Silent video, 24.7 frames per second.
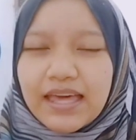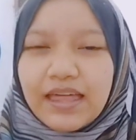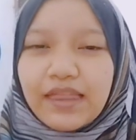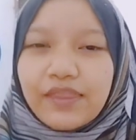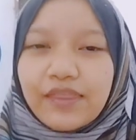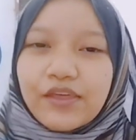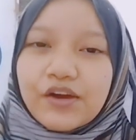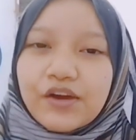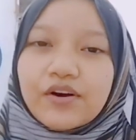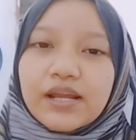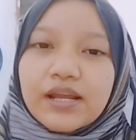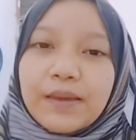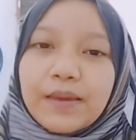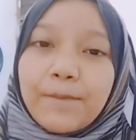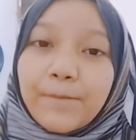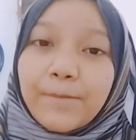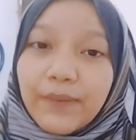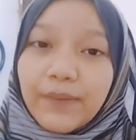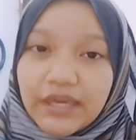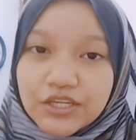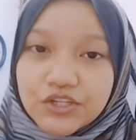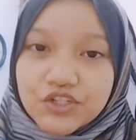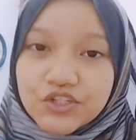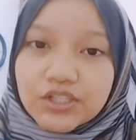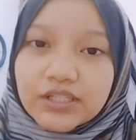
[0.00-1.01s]
they are
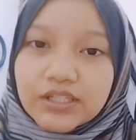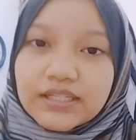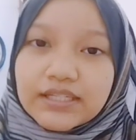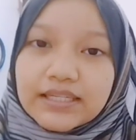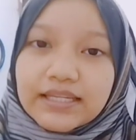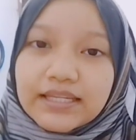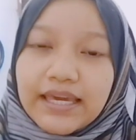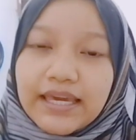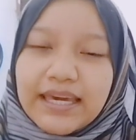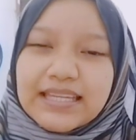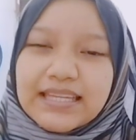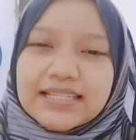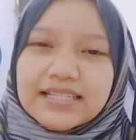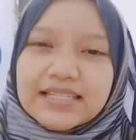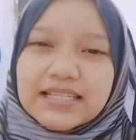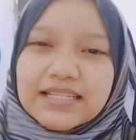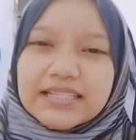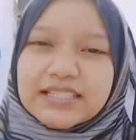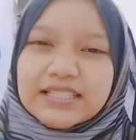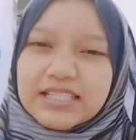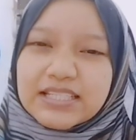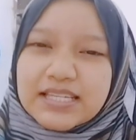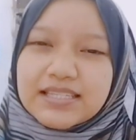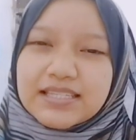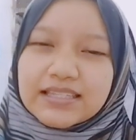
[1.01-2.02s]
impatient and
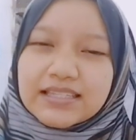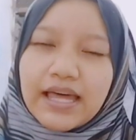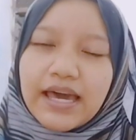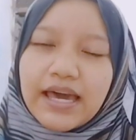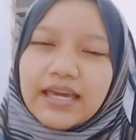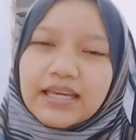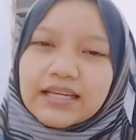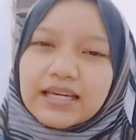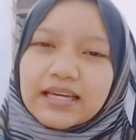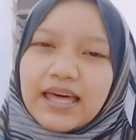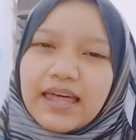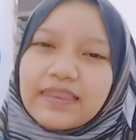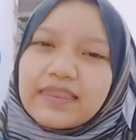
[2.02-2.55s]
dislike